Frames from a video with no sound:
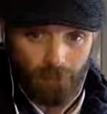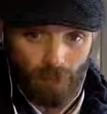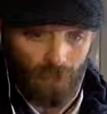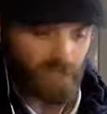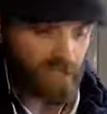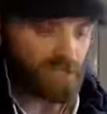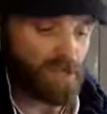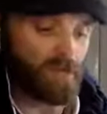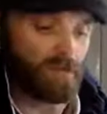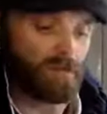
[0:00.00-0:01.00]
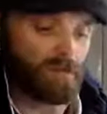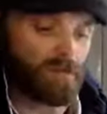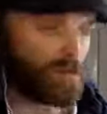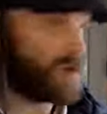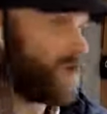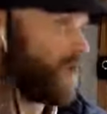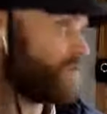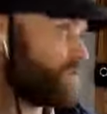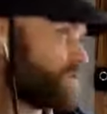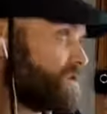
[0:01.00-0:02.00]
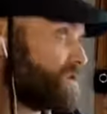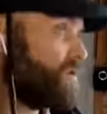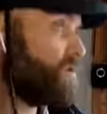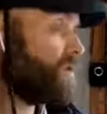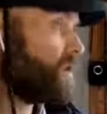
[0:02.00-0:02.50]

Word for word: Or that it's not unlawful to do?